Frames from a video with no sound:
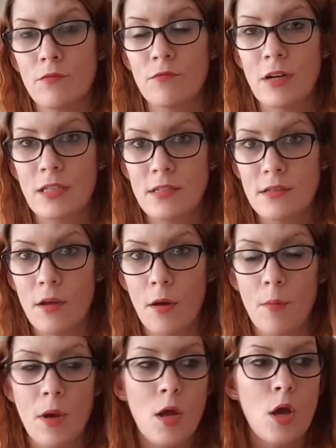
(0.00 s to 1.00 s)
read
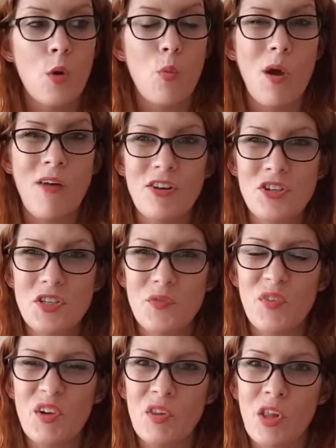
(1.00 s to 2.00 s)
some where I
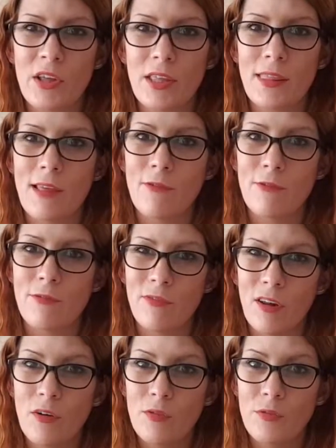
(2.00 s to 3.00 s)
just feel like they're
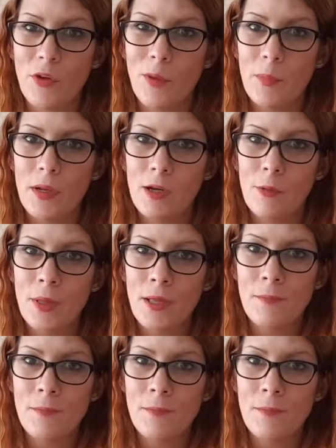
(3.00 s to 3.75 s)
fluffed up a little bit